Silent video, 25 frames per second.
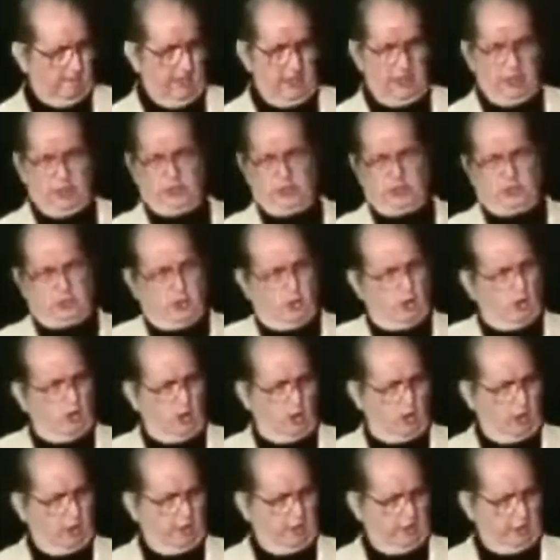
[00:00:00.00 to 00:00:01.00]
and draw
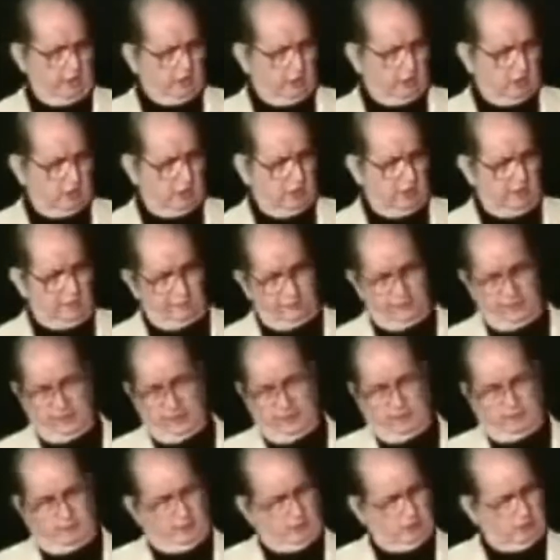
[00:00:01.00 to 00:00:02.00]
on each other in
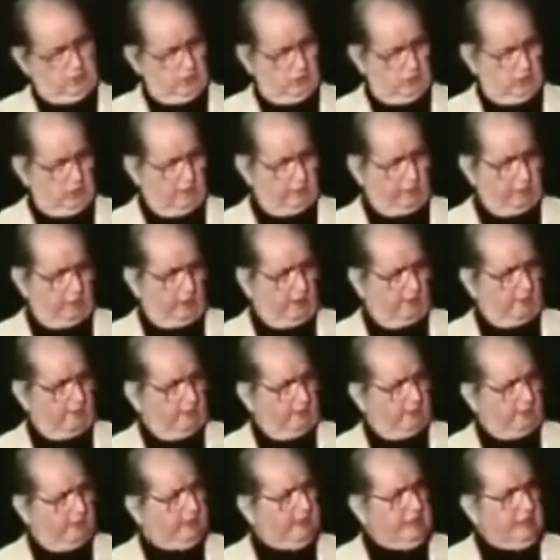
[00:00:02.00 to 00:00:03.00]
front of the sheriff's
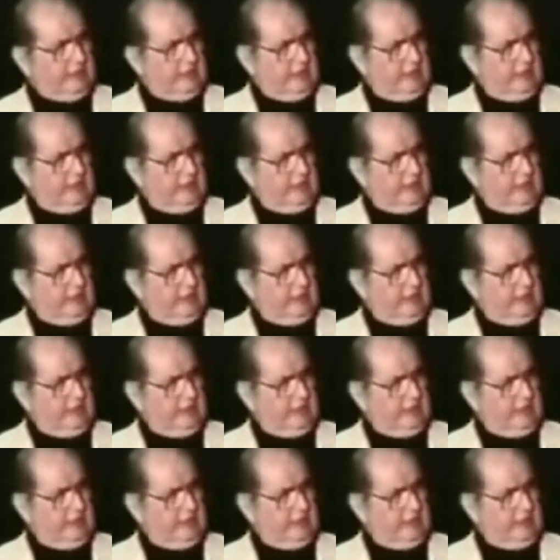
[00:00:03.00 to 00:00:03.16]
office,